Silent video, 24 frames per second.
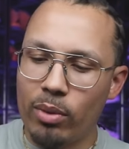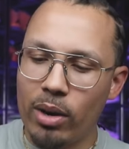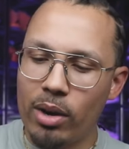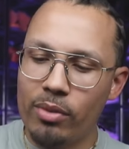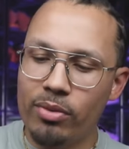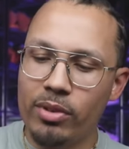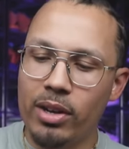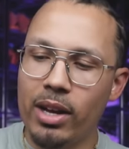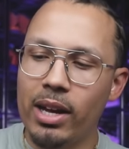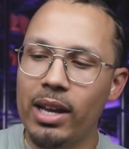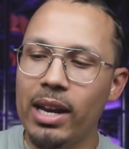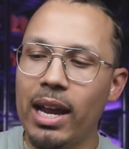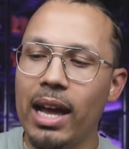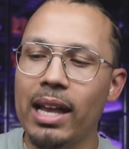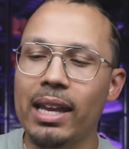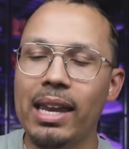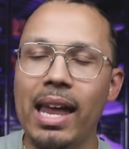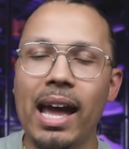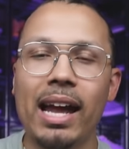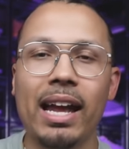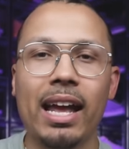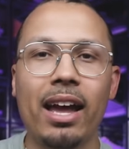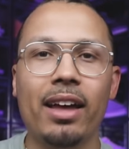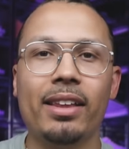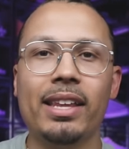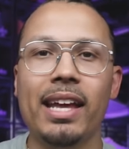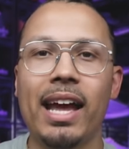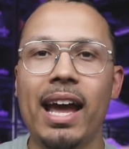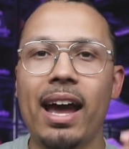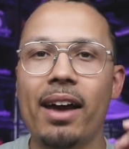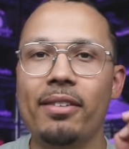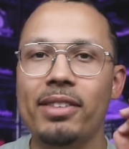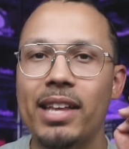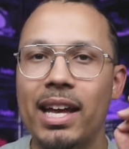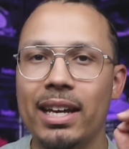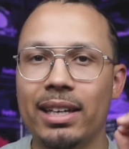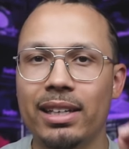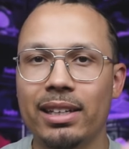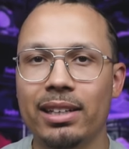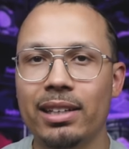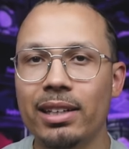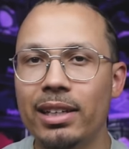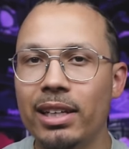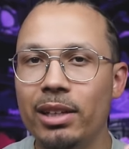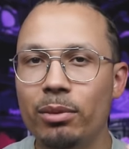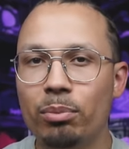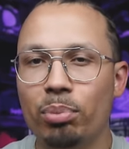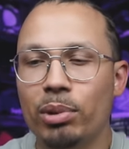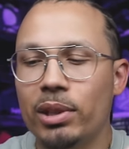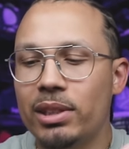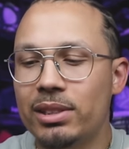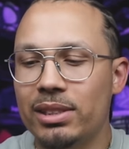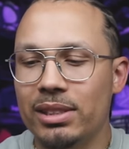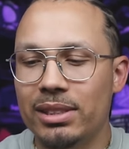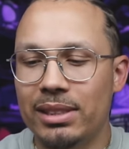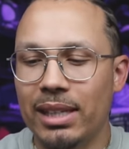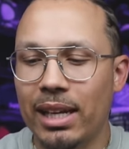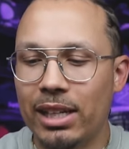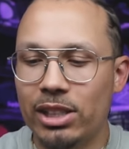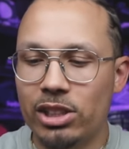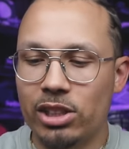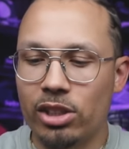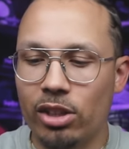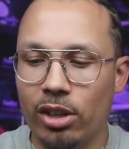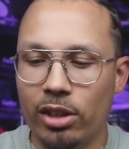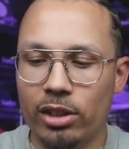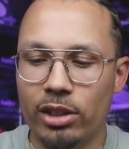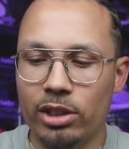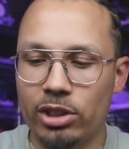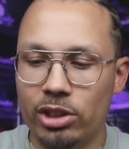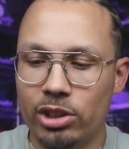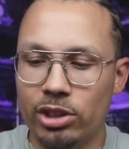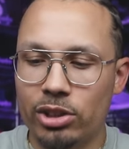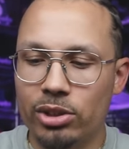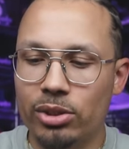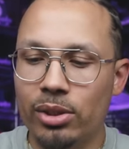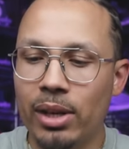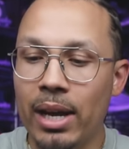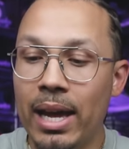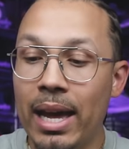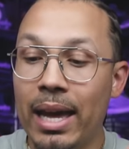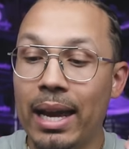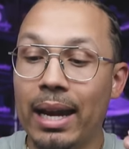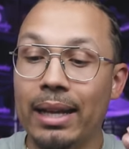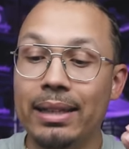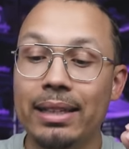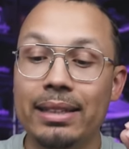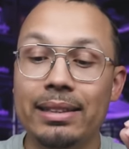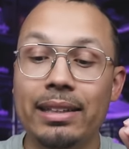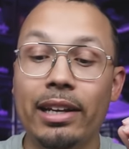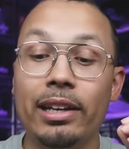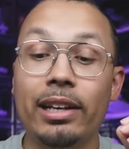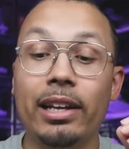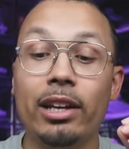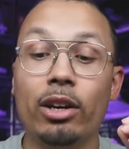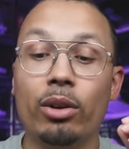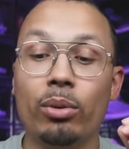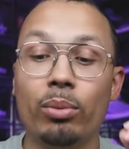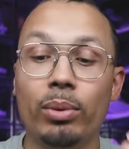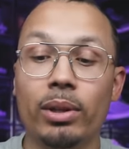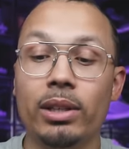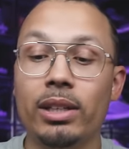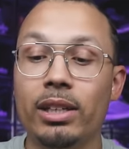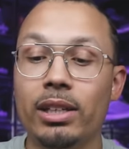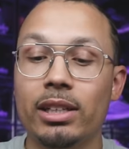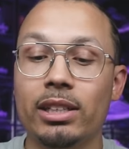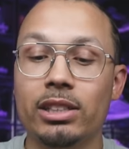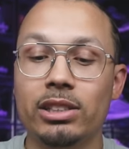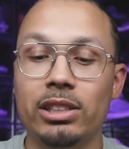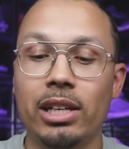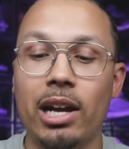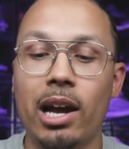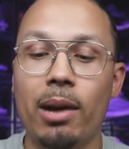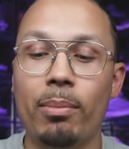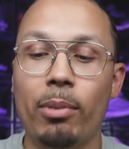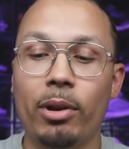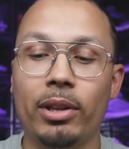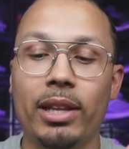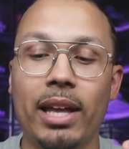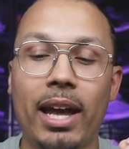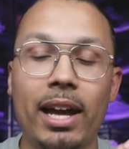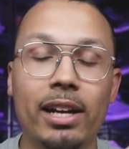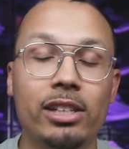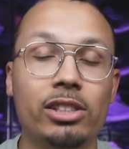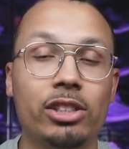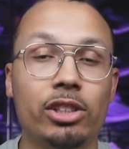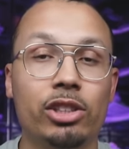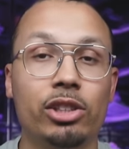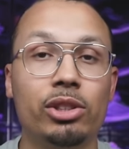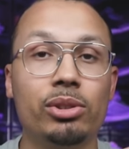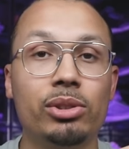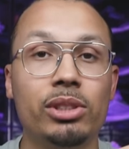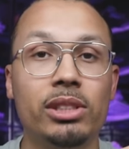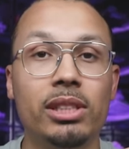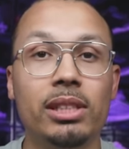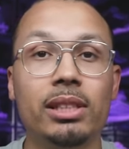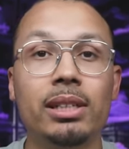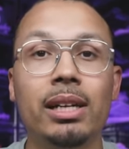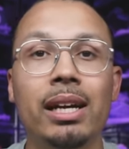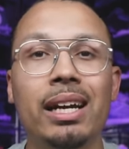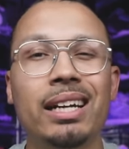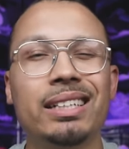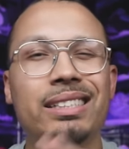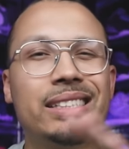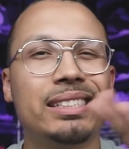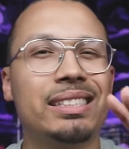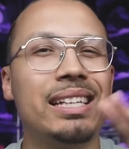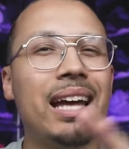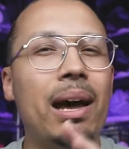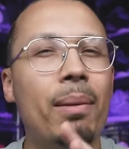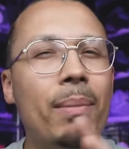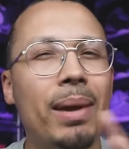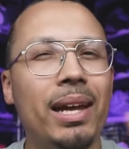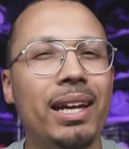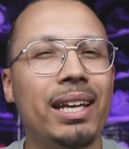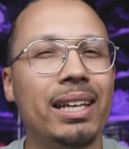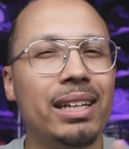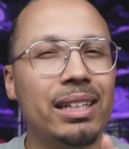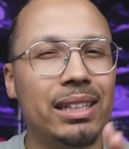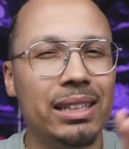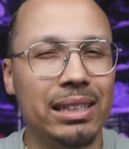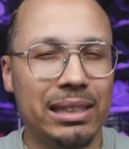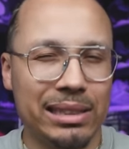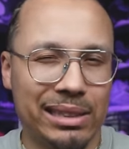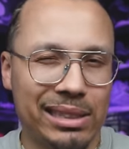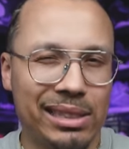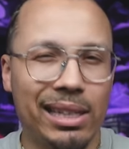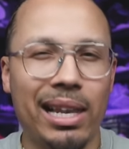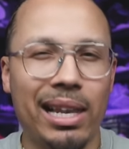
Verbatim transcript: a rough cut. I like how they have that clean presentation on the shoe. And I think they did a really good job on the execution, just not making it look